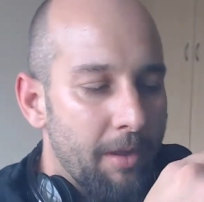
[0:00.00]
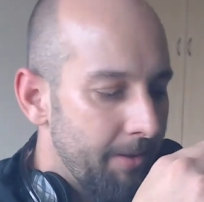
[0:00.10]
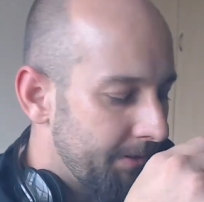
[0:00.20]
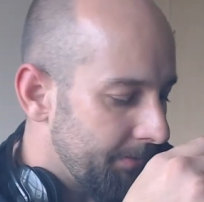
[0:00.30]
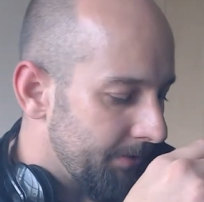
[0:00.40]

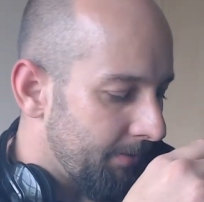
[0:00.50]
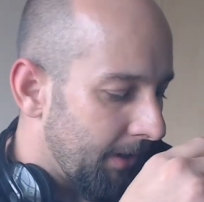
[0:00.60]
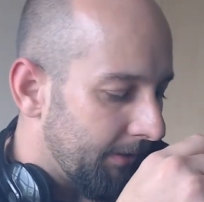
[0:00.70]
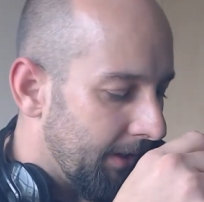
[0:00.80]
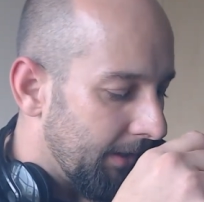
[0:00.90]
This one's
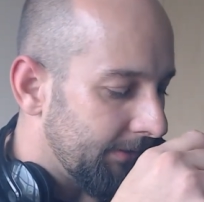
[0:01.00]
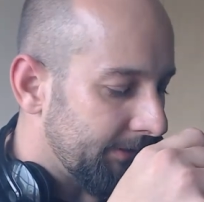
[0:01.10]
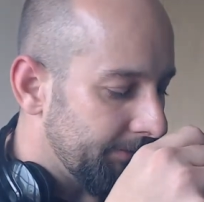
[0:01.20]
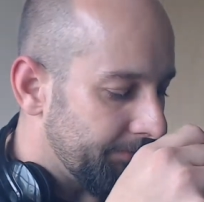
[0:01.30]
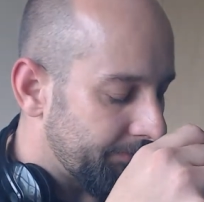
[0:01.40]
quite
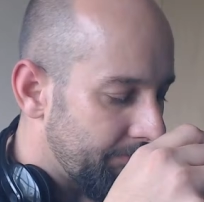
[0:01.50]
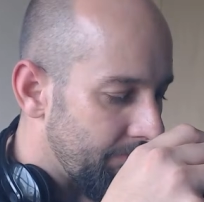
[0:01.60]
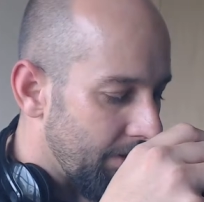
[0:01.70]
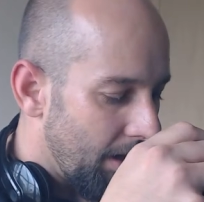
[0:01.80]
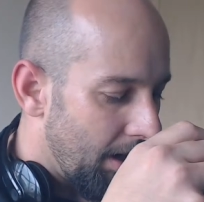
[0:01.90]
nice.
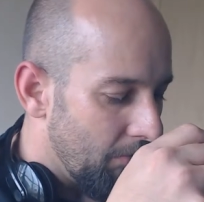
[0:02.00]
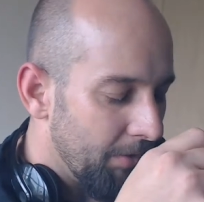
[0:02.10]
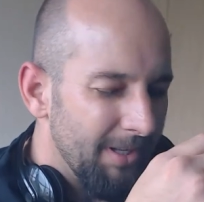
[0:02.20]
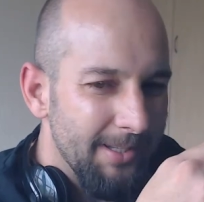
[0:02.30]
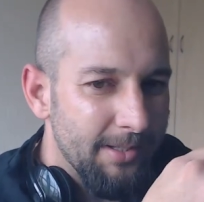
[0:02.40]
I
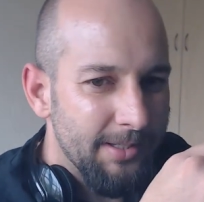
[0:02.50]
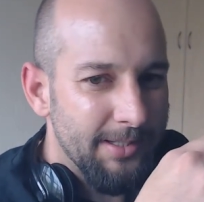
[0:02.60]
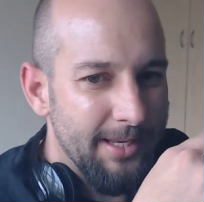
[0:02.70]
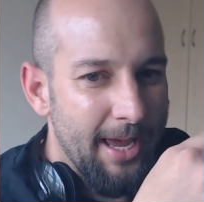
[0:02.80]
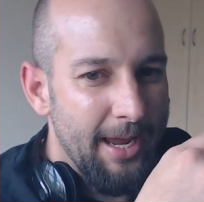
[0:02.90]
wouldn't
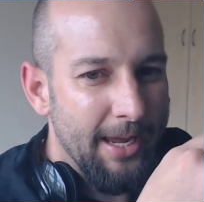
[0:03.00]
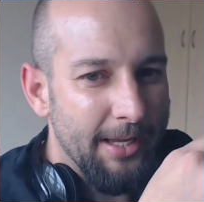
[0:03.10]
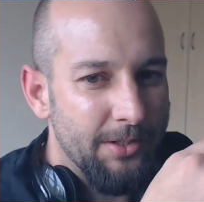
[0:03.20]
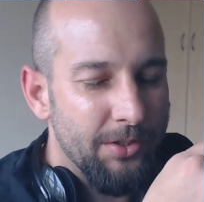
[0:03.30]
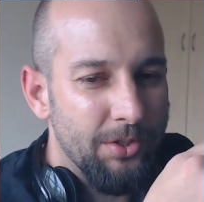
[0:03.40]
say
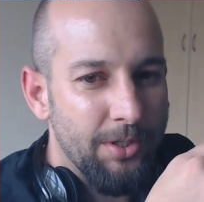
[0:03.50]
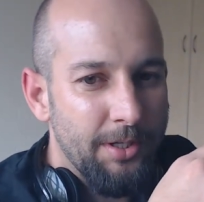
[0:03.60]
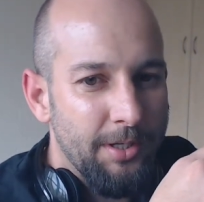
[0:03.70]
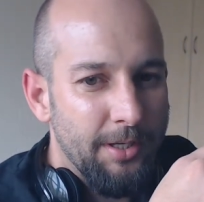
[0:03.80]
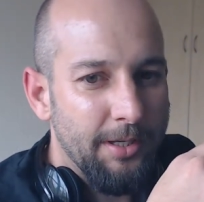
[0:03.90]

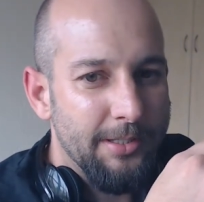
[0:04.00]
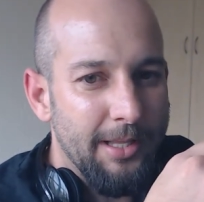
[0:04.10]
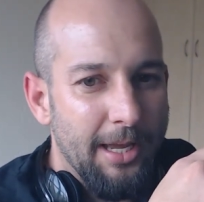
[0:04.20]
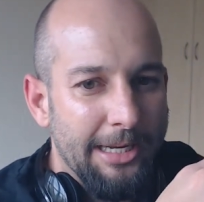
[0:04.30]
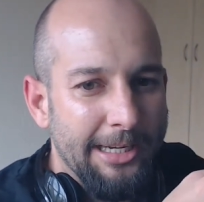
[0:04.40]
it's
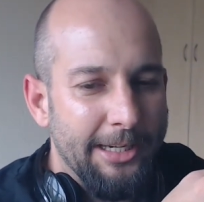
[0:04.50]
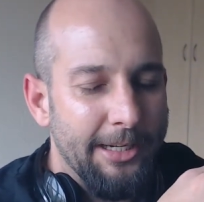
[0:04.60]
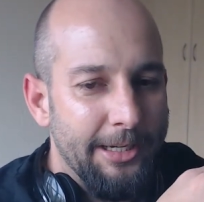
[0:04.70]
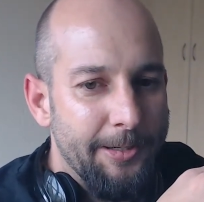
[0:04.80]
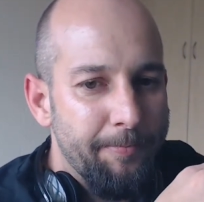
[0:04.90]
like
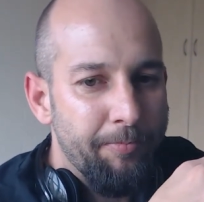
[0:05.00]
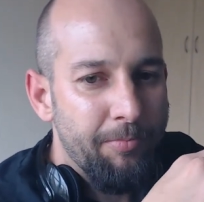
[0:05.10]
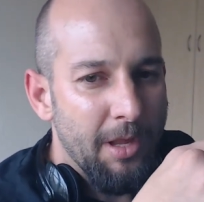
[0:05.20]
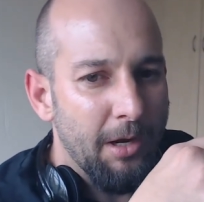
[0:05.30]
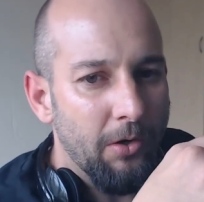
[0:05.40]
a
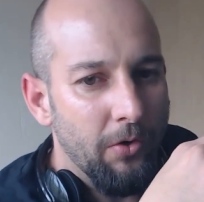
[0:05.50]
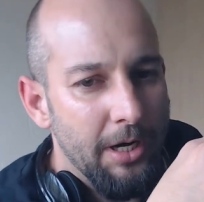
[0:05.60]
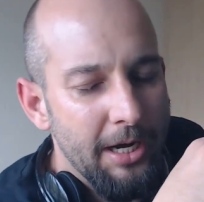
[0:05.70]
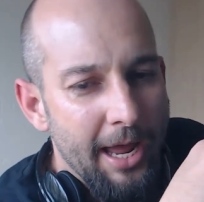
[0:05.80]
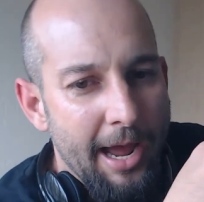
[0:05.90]

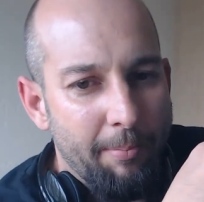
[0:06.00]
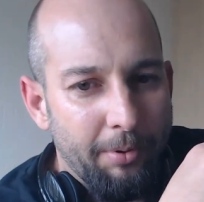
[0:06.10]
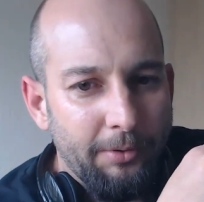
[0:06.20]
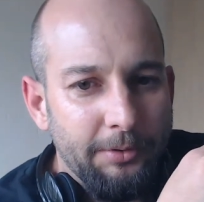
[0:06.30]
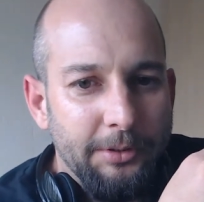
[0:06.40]
green apple.